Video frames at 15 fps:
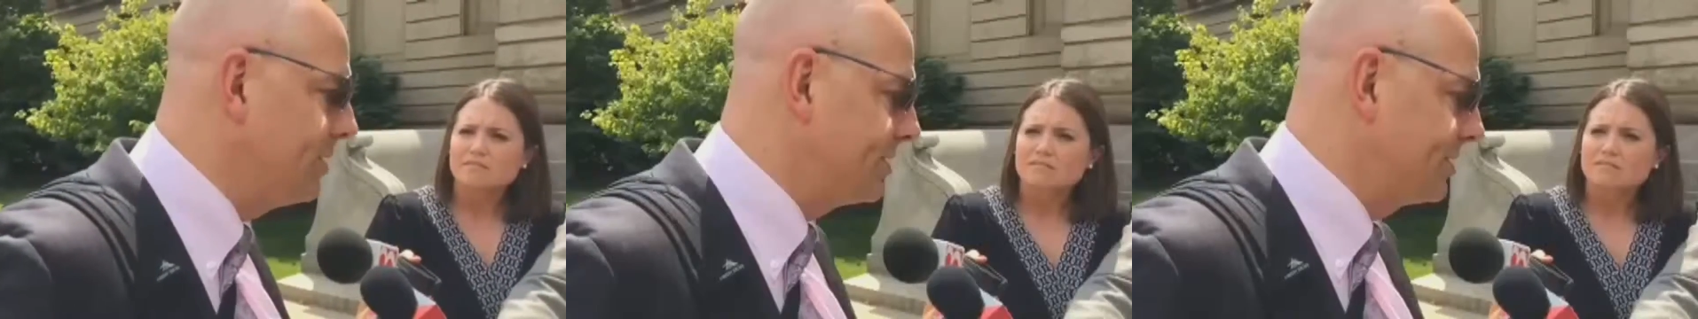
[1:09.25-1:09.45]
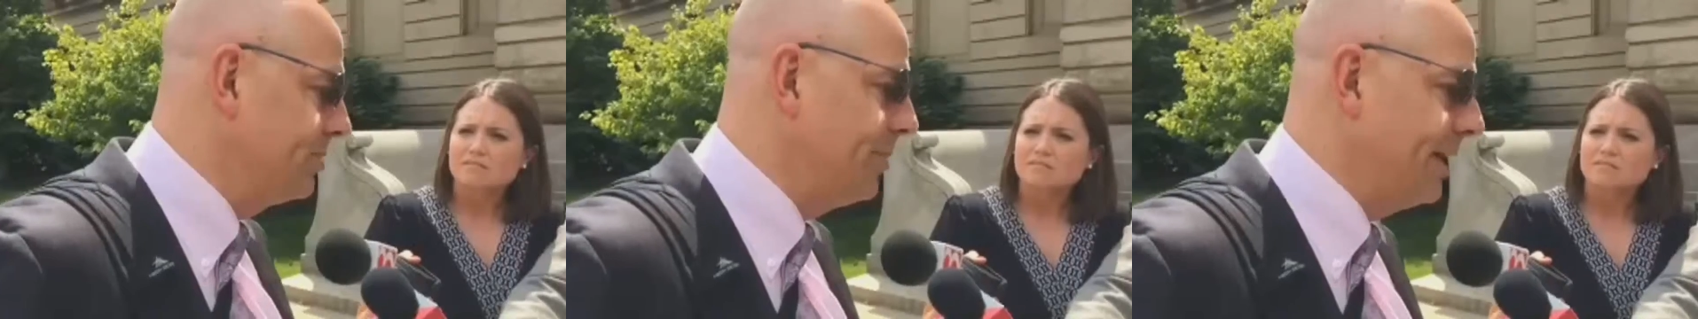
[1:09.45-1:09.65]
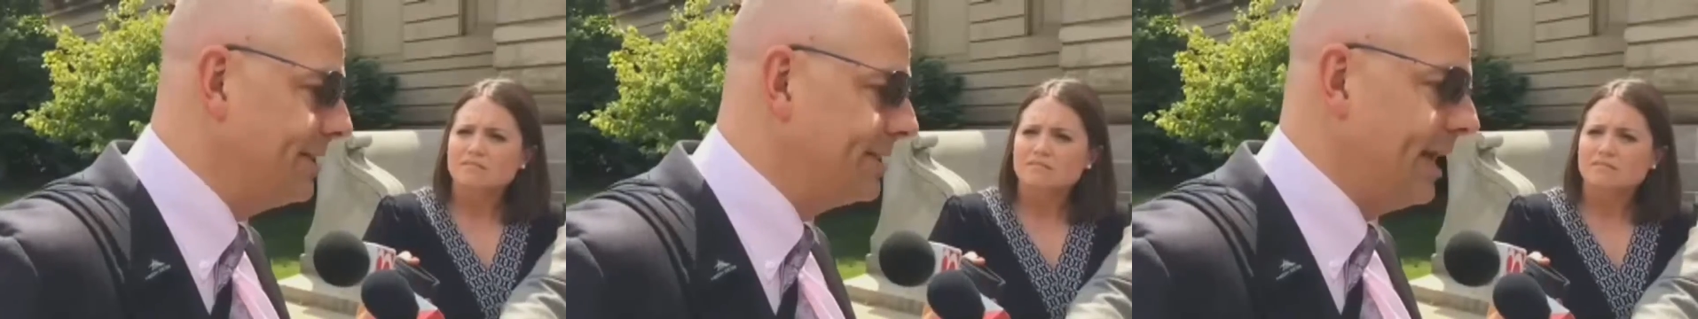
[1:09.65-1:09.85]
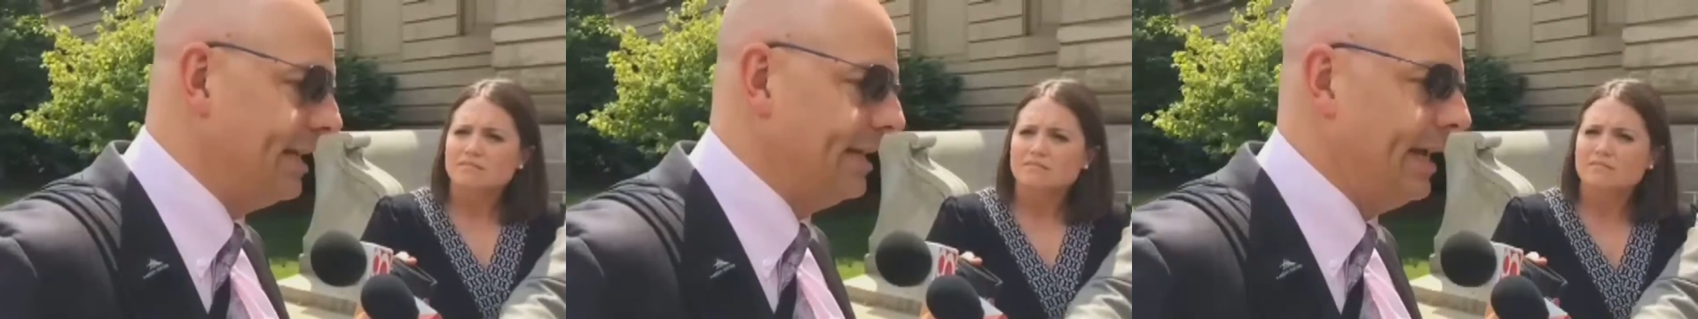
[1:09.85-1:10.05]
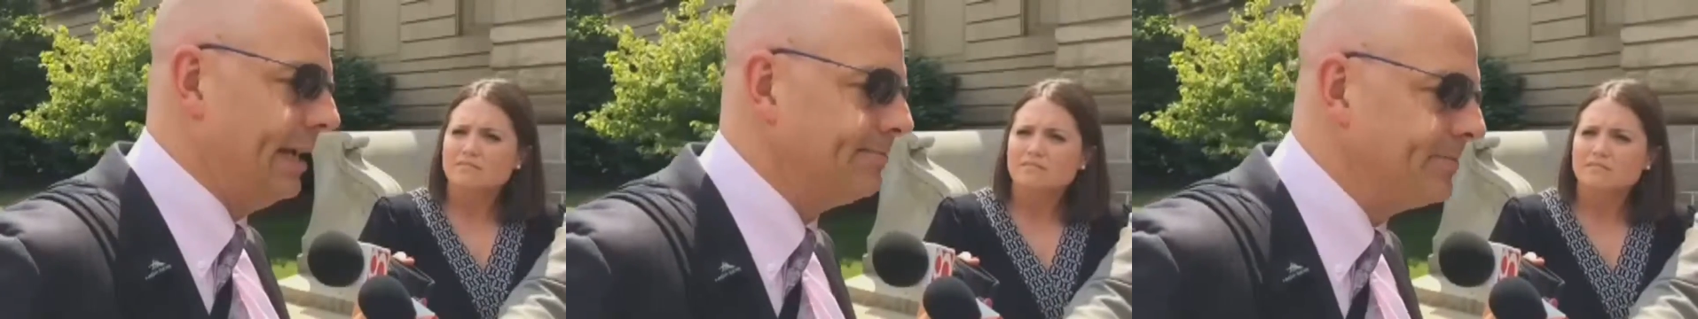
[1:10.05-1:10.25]
Speaker 1: we still
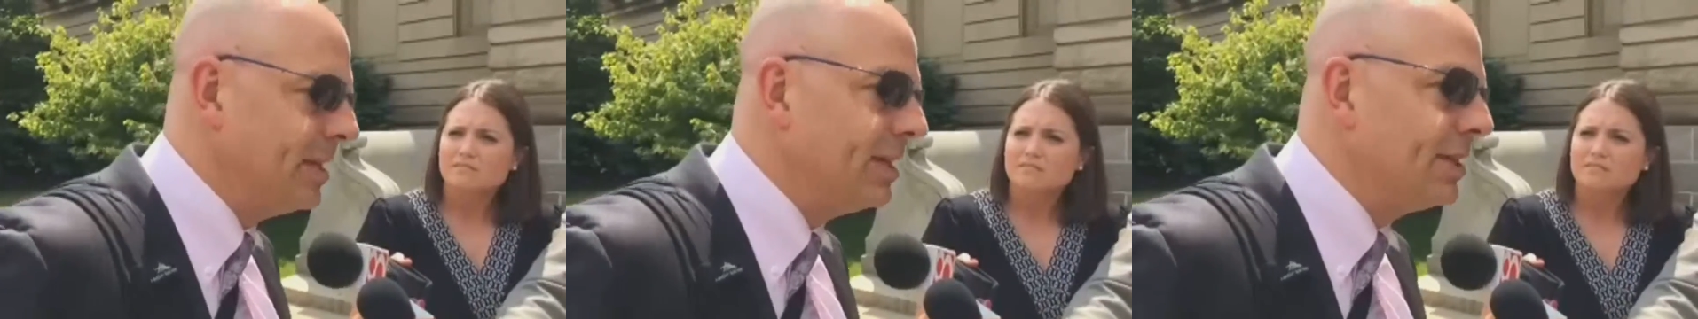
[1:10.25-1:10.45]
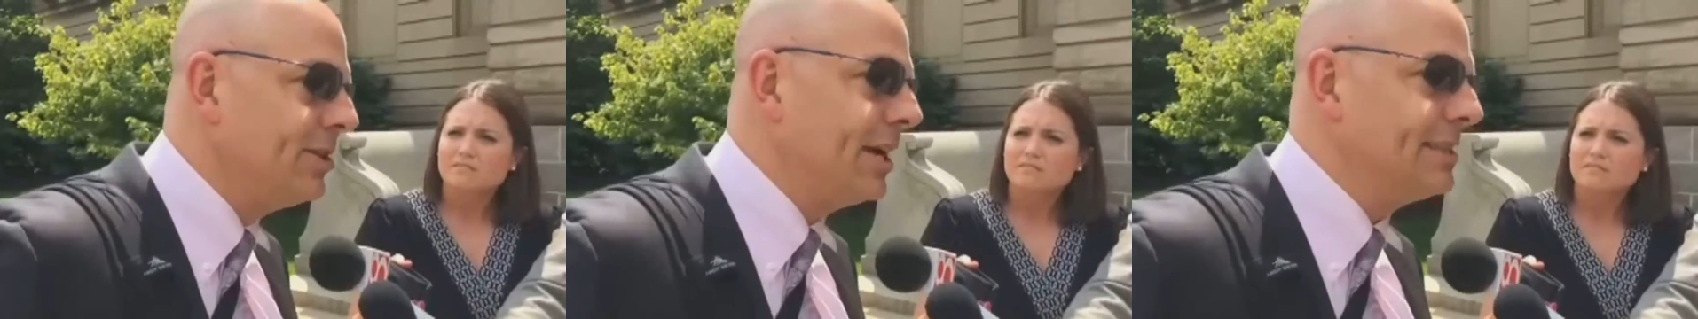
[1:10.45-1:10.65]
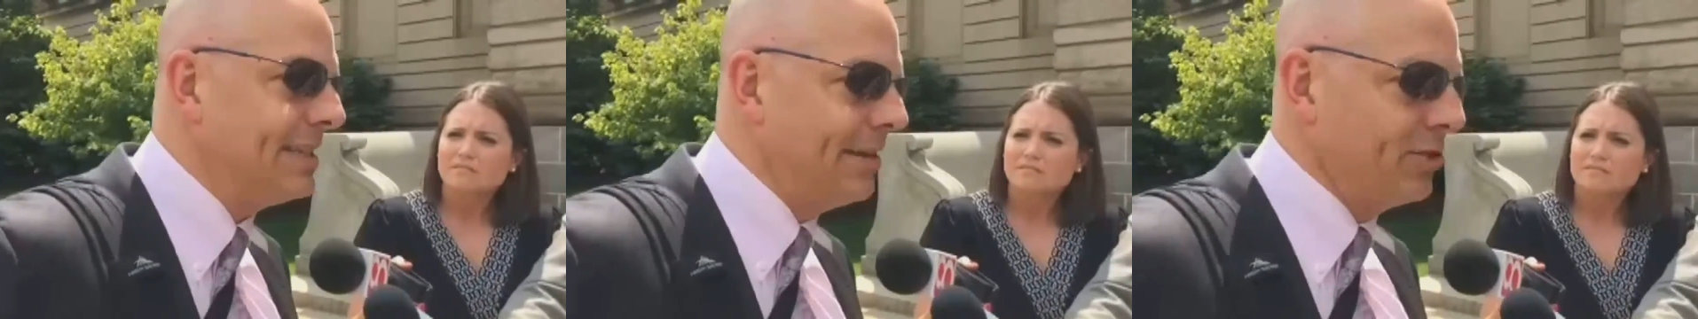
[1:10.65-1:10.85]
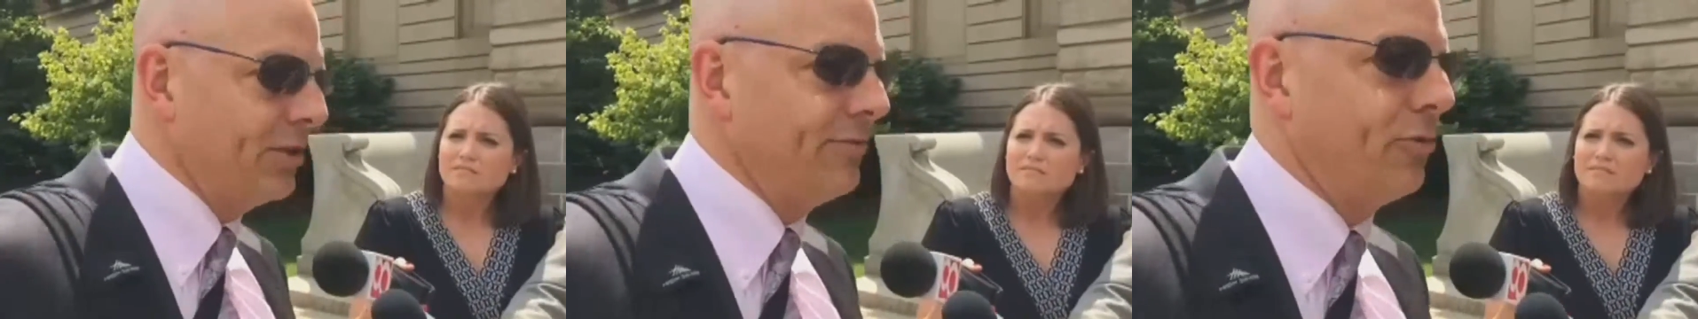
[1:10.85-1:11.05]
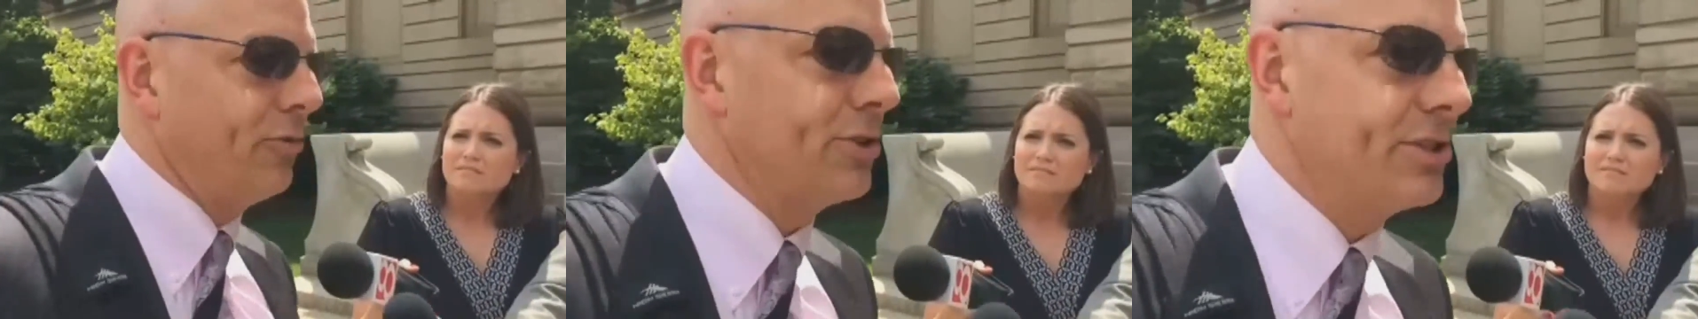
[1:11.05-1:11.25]
maintain that. You guys have
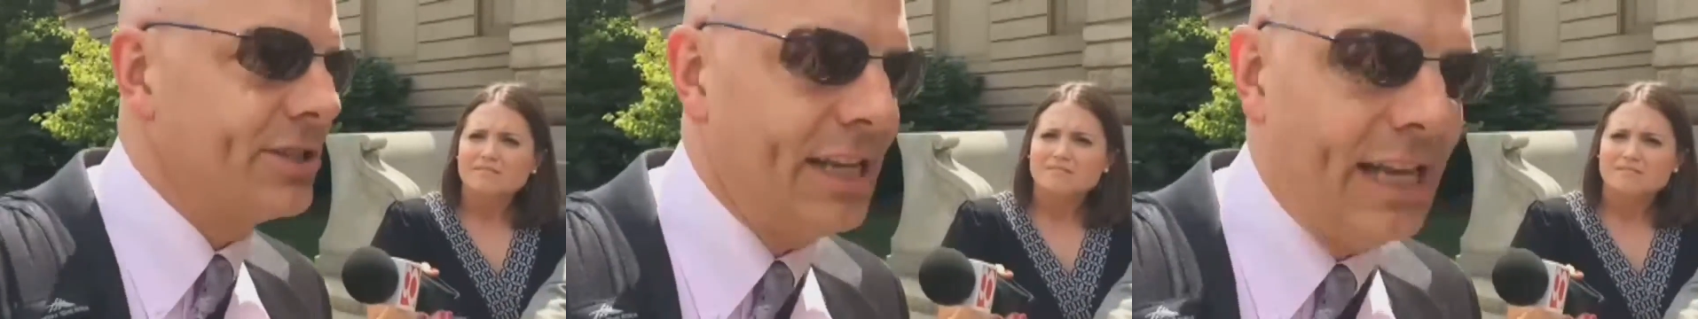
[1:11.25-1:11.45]
a good 4th of